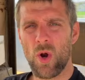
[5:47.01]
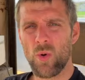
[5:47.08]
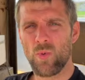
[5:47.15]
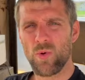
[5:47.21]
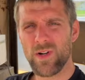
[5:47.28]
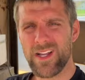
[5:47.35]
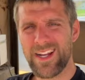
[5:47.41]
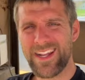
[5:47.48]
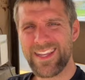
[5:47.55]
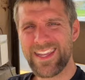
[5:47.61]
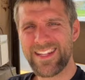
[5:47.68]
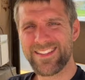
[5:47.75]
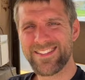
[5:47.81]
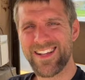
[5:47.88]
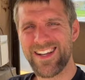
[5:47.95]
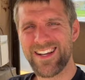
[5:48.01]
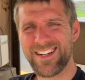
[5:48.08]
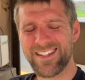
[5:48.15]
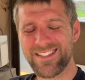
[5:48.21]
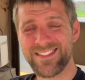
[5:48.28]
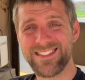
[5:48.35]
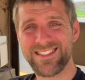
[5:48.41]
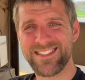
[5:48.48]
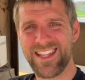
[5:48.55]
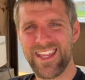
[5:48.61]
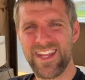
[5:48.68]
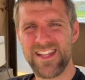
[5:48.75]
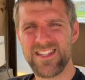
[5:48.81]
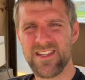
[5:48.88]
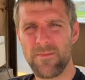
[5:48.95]
We're gonna get to
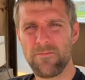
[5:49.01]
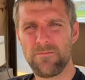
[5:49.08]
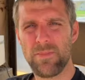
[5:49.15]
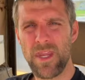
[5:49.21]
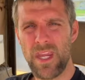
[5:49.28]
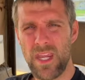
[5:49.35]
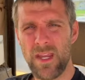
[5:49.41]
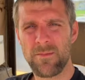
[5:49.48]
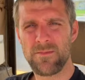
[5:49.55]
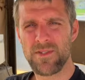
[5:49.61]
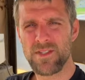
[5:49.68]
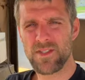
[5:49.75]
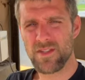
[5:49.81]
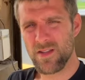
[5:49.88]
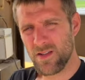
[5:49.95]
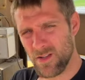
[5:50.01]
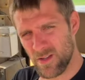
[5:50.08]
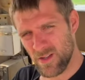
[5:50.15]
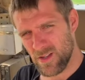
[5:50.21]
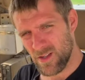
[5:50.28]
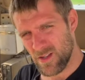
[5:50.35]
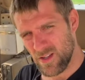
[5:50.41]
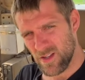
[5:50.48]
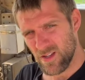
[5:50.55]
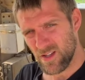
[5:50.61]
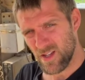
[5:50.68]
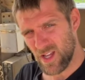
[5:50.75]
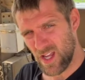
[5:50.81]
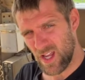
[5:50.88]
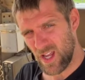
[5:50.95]
slinging some beams
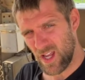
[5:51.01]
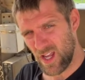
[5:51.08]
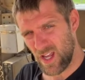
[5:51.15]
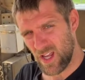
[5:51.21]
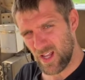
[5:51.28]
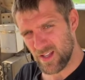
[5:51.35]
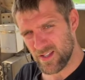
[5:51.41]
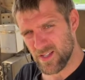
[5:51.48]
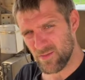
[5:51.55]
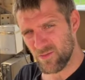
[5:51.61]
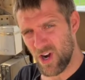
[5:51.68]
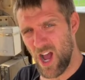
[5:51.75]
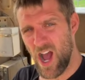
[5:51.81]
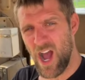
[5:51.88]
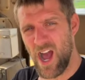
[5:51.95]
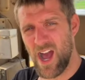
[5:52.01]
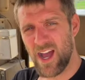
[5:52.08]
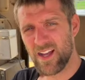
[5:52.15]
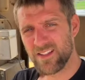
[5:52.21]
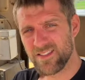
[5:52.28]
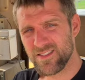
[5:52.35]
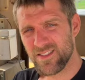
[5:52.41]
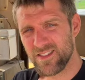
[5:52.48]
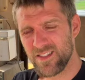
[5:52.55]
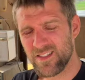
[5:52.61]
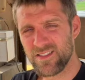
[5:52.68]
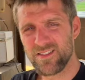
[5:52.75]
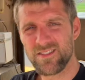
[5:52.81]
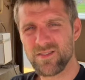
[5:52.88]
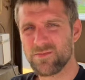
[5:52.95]
and some rocks
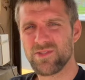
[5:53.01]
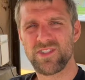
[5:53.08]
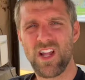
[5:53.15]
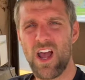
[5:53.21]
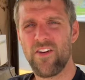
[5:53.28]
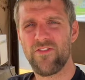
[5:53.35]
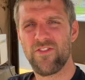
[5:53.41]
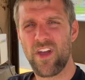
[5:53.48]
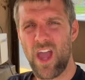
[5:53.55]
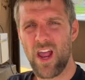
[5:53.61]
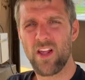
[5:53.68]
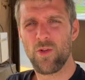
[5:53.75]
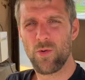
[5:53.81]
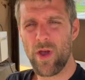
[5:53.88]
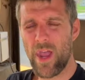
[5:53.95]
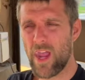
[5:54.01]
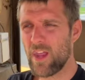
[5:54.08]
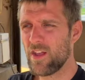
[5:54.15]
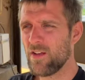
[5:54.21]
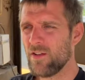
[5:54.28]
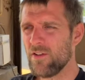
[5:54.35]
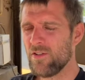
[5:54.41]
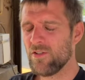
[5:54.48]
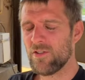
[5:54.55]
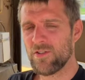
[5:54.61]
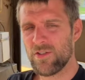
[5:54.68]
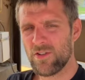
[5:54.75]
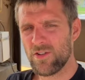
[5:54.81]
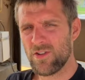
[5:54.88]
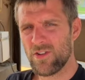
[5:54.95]
and some stuff out of the way
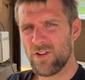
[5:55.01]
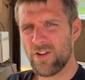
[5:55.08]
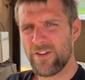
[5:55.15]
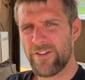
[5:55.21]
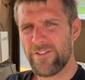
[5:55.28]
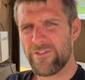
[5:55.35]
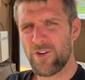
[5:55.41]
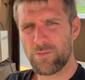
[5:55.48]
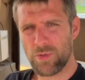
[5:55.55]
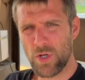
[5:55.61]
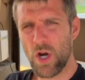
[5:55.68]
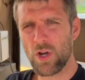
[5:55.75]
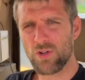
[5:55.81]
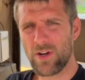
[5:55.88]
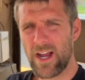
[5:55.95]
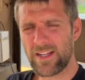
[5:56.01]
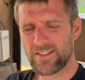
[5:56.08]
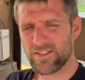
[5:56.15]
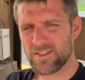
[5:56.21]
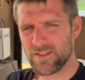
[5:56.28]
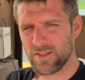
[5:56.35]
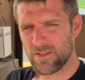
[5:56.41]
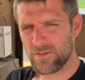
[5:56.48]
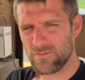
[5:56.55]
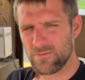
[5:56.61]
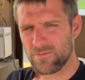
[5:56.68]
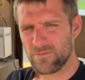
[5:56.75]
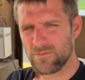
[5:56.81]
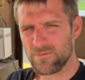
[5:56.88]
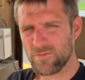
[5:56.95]
for progress.
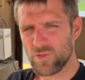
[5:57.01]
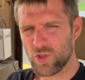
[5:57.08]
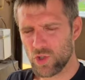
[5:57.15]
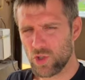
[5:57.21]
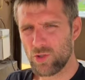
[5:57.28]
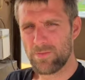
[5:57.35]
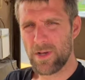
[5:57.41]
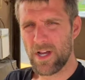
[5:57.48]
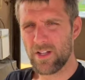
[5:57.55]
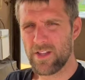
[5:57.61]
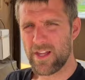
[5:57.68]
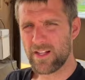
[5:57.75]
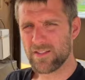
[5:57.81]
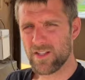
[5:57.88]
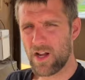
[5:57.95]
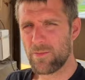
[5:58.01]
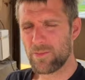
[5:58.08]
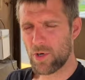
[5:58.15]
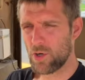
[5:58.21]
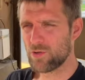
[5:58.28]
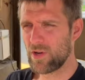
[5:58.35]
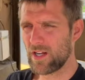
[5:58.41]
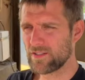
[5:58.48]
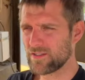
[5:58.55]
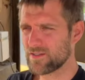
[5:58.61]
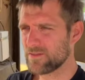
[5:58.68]
New buildings are progress.